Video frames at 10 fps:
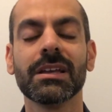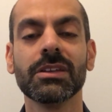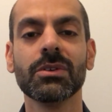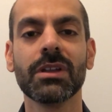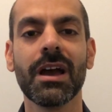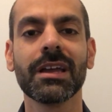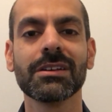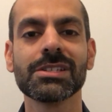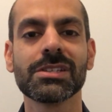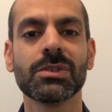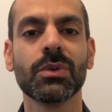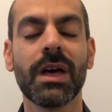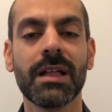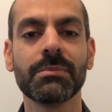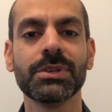you like us to
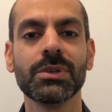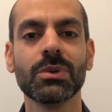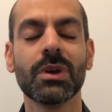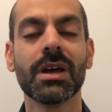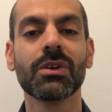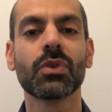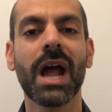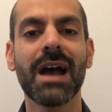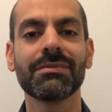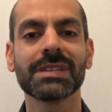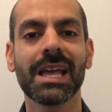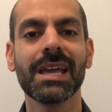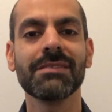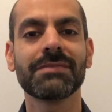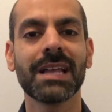help you craft
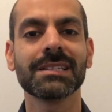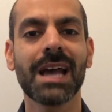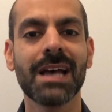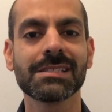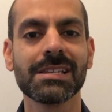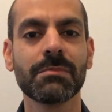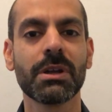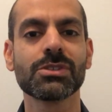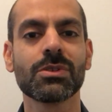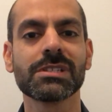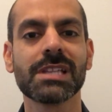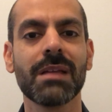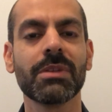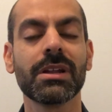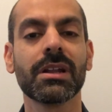a fantastic personal
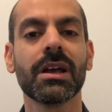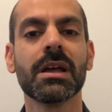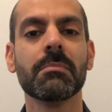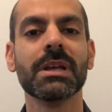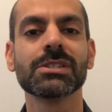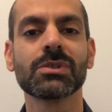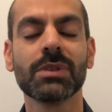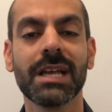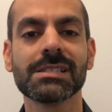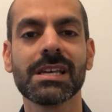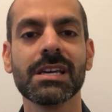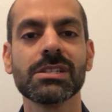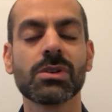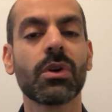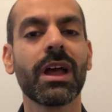statement, med school
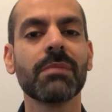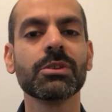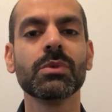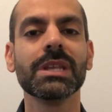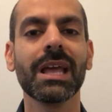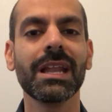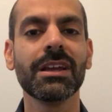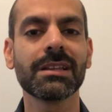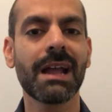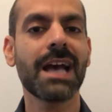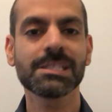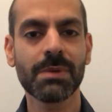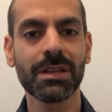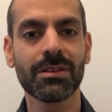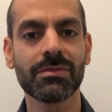essays, or help you with any other
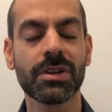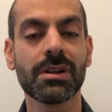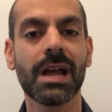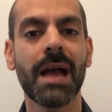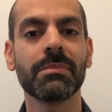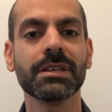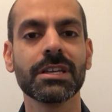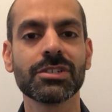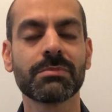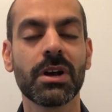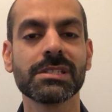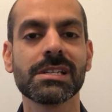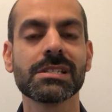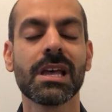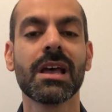aspect of your application
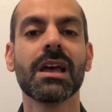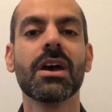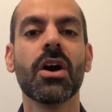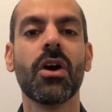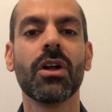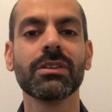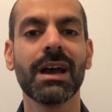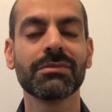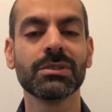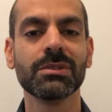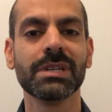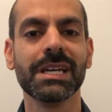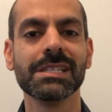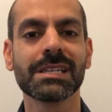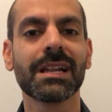process, all you have to do
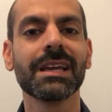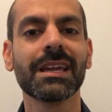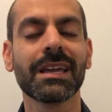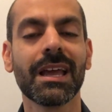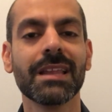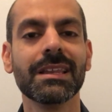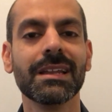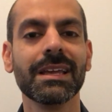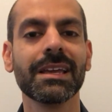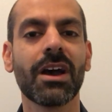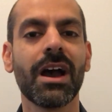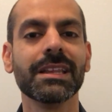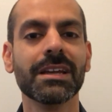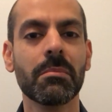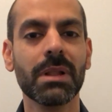is click the link
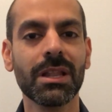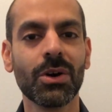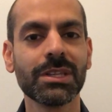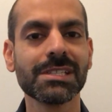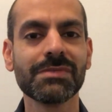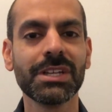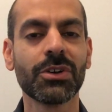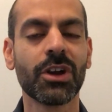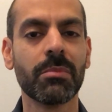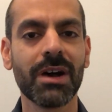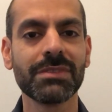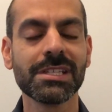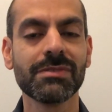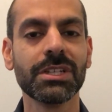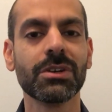either below this video or above
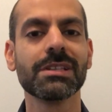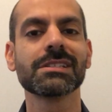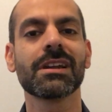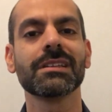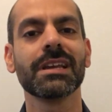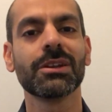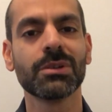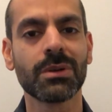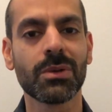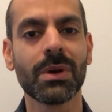this video. This is going to take you to our